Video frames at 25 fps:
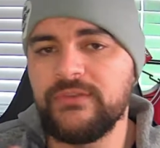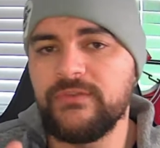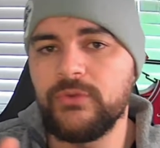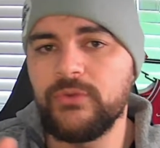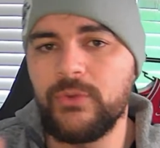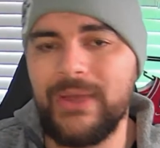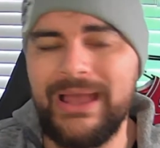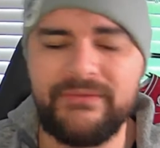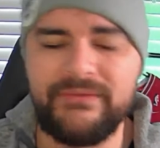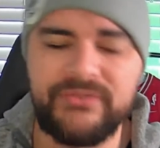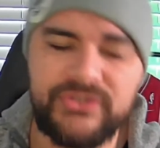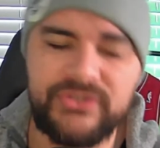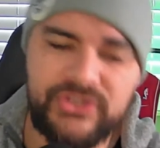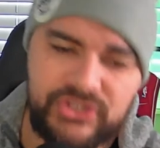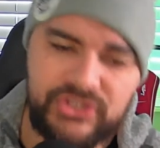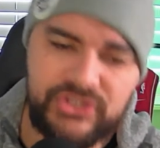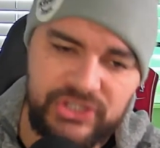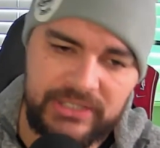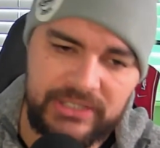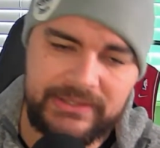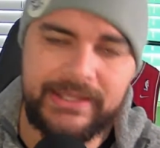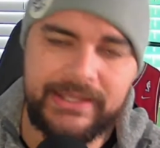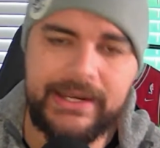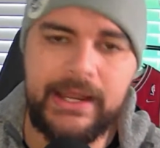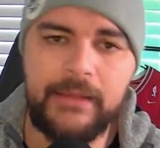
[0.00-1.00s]
If you haven't
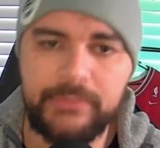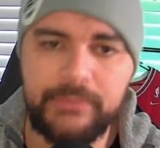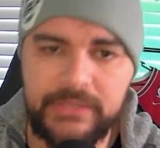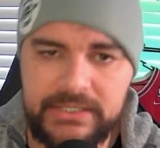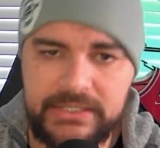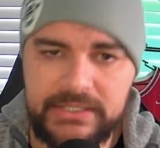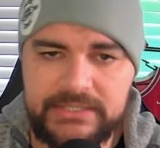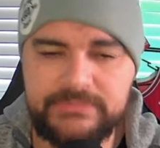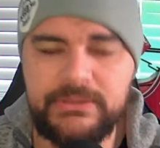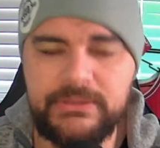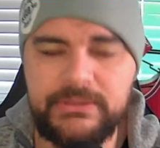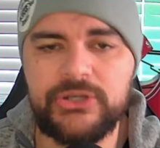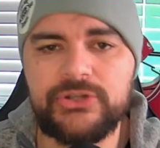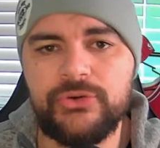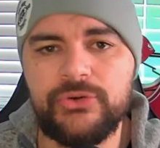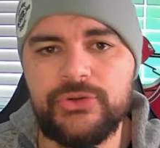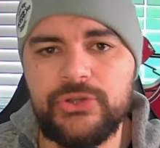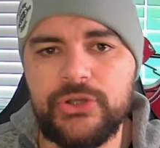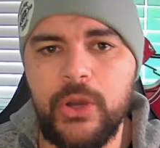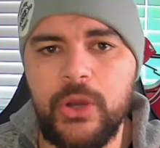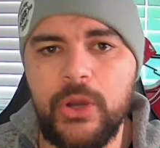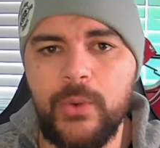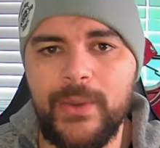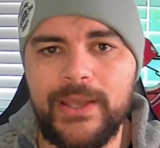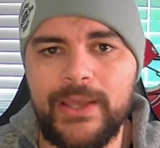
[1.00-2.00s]
checked that out, please make sure
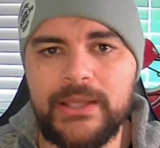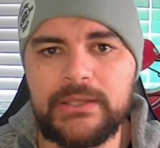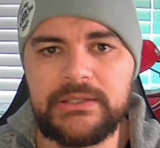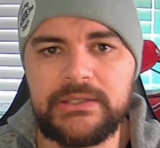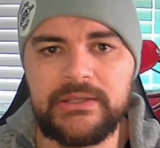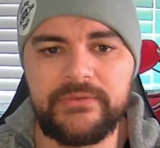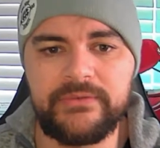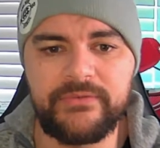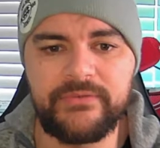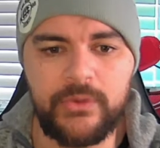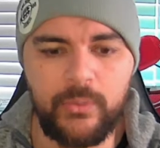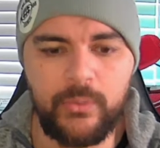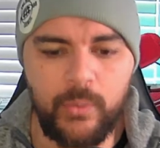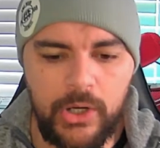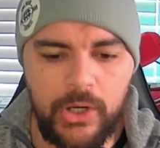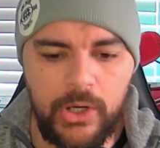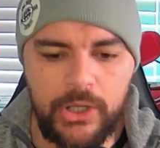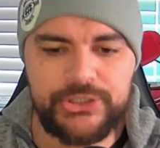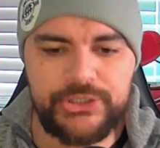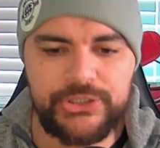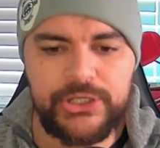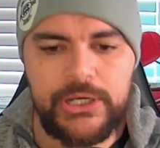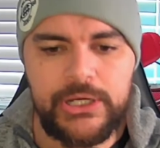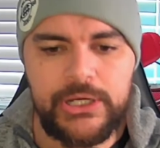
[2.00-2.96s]
you go ahead and give it a watch.